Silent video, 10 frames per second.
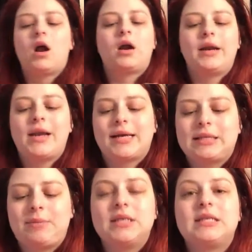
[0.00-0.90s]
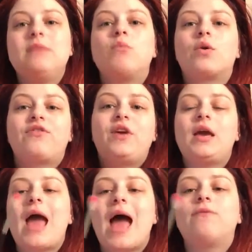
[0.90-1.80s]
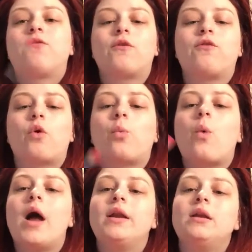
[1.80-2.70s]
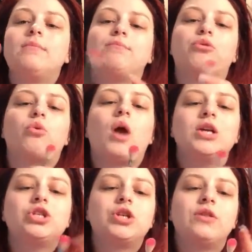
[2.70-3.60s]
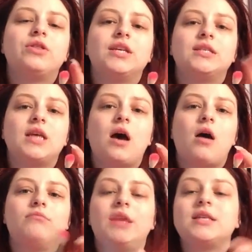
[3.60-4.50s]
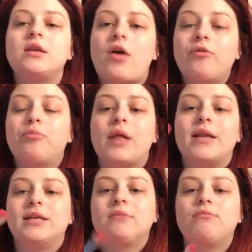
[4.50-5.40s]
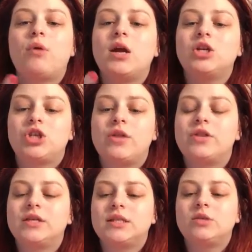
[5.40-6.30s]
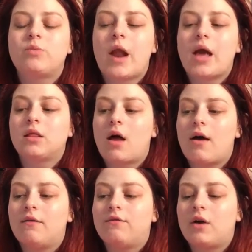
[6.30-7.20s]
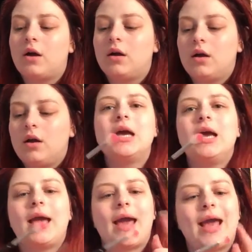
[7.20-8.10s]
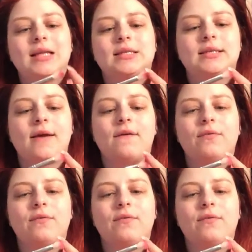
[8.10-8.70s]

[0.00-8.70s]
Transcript: Alright, next up is the Morphe M441 brush. This is another blending brush. This is what I love. It's